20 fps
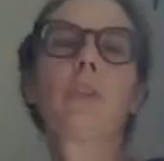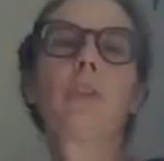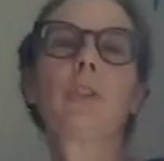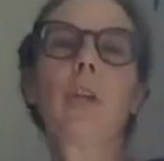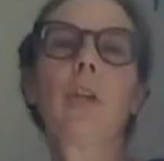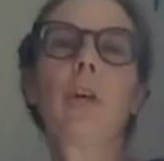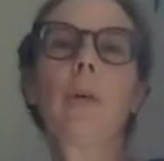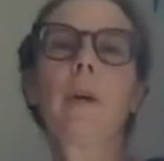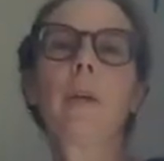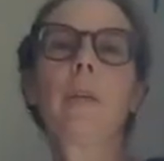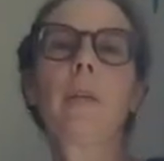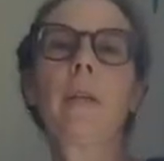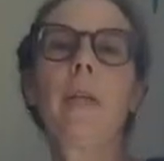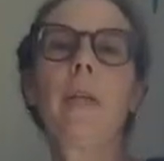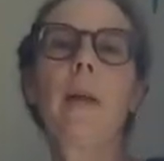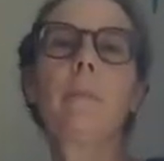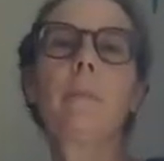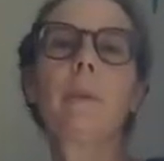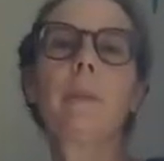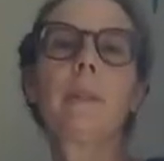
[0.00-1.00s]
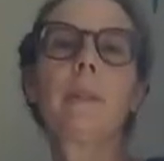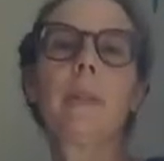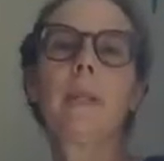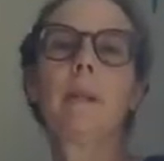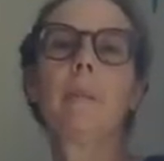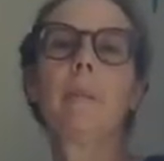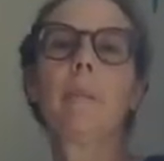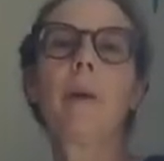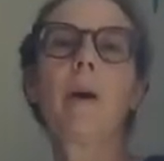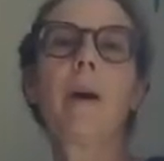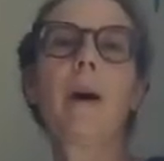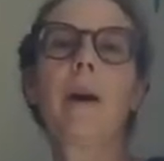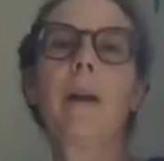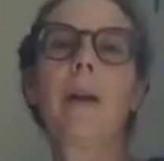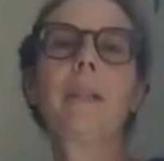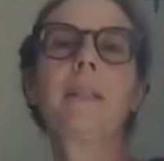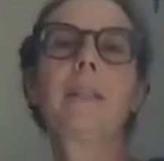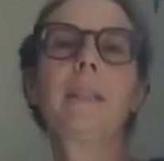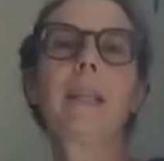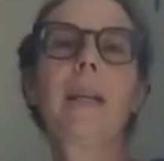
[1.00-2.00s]
show at the embassy in Bonn.
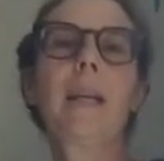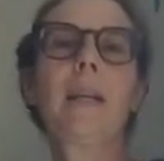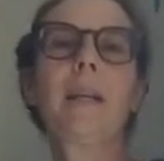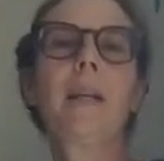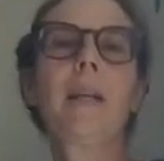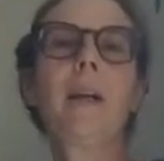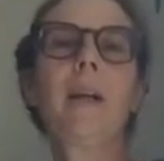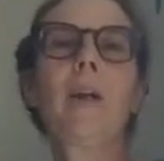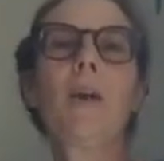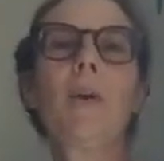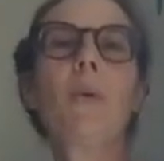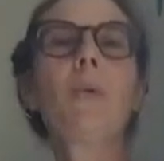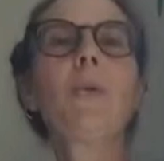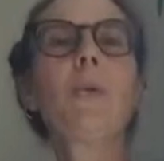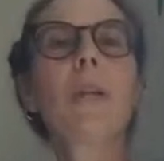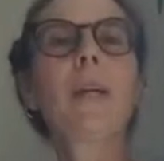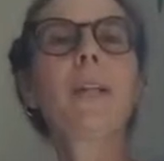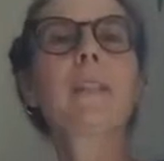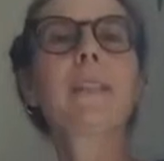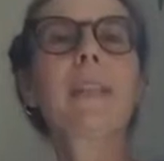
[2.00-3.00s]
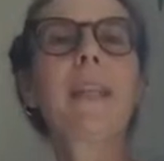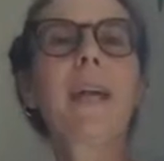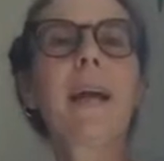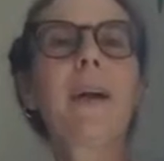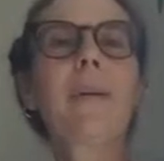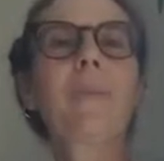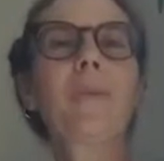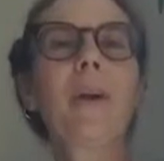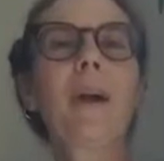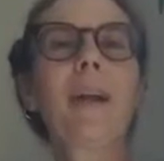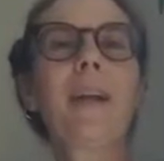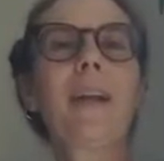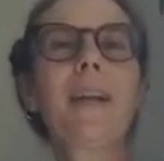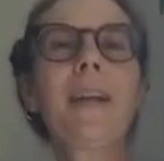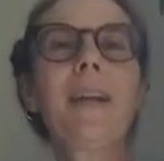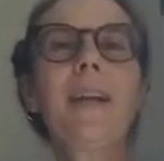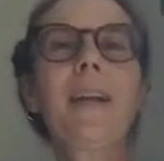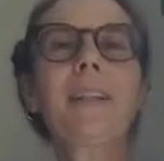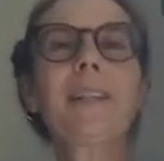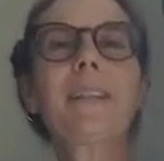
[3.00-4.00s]
It's like, who does that, right?
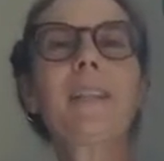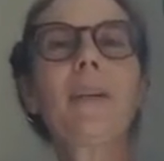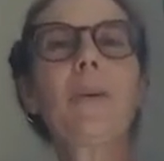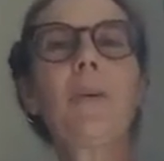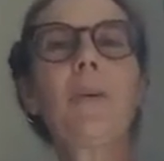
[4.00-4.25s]
So